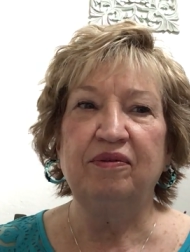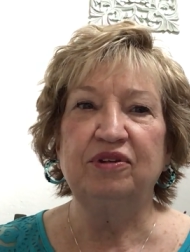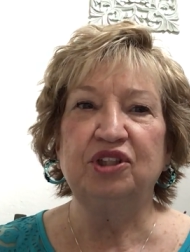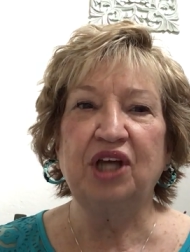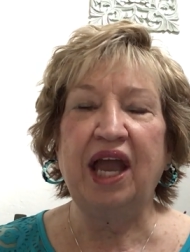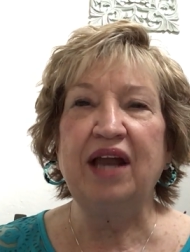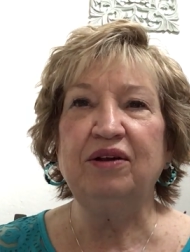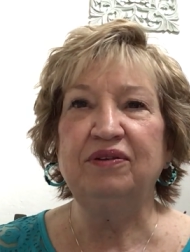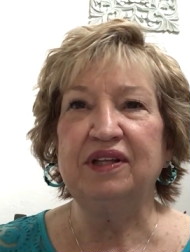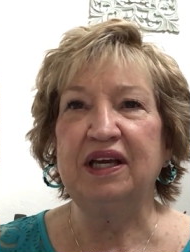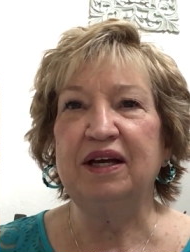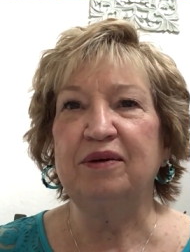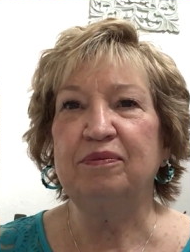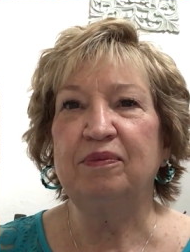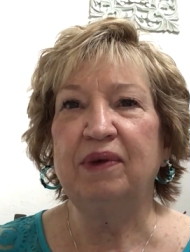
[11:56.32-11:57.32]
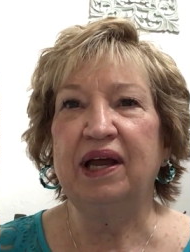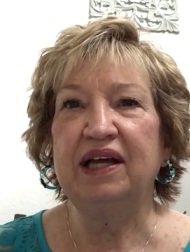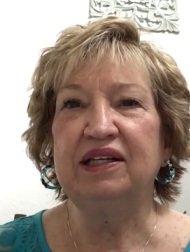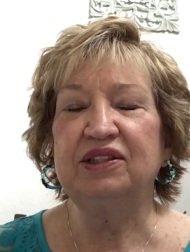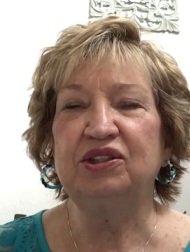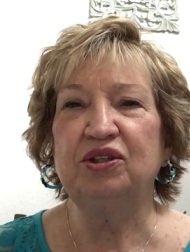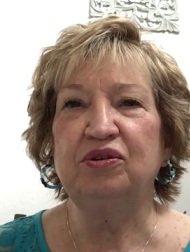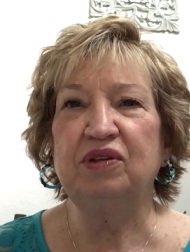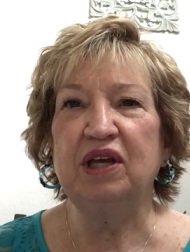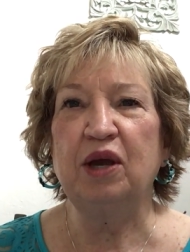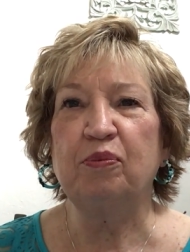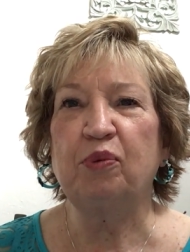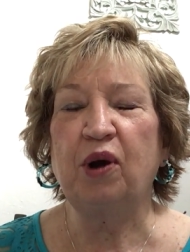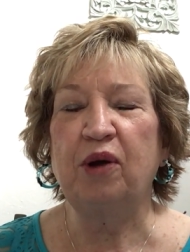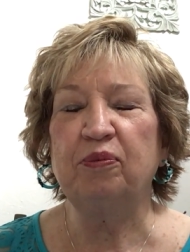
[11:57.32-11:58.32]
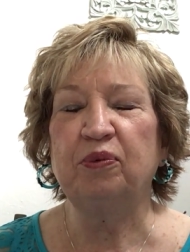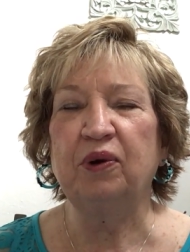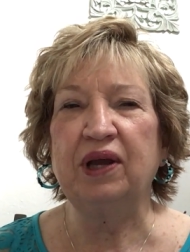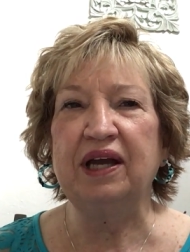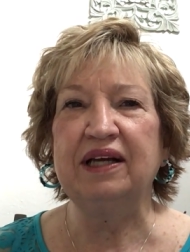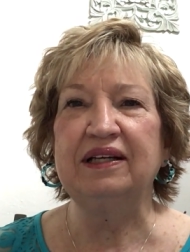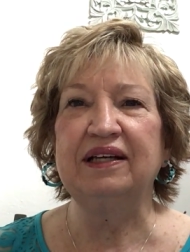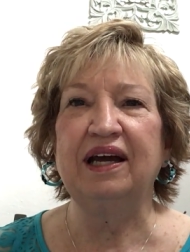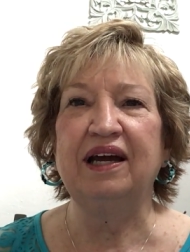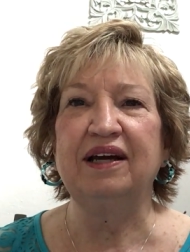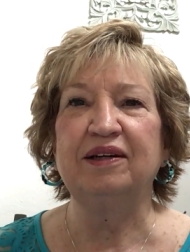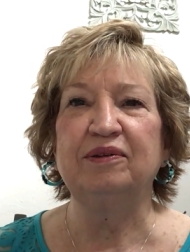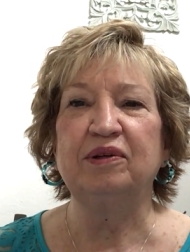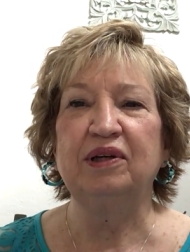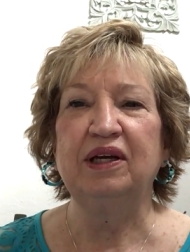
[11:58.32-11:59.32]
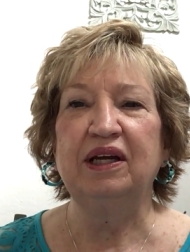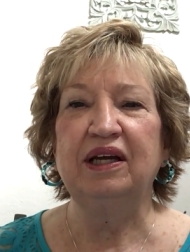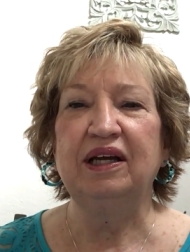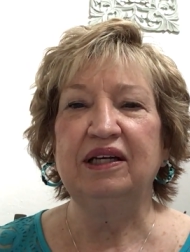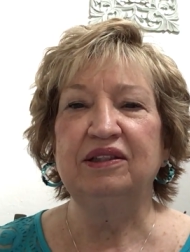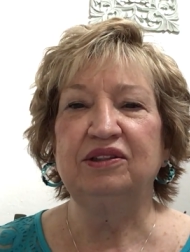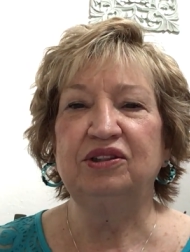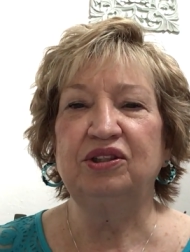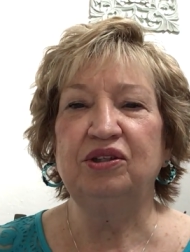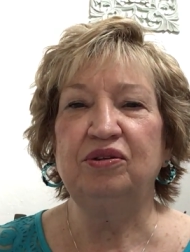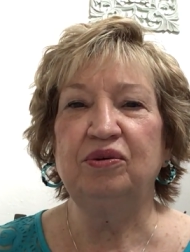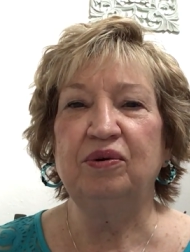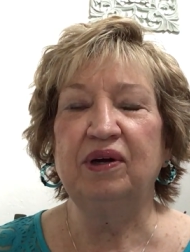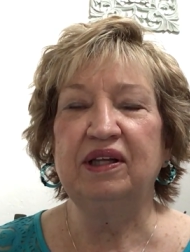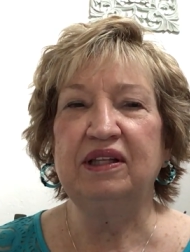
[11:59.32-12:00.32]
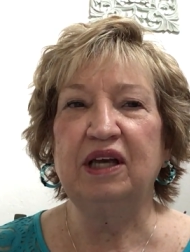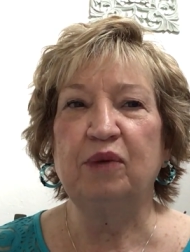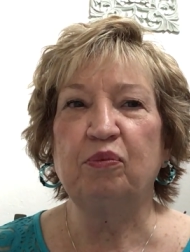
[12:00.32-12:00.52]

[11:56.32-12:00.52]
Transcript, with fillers: channel them to the appropriate. Uh, to the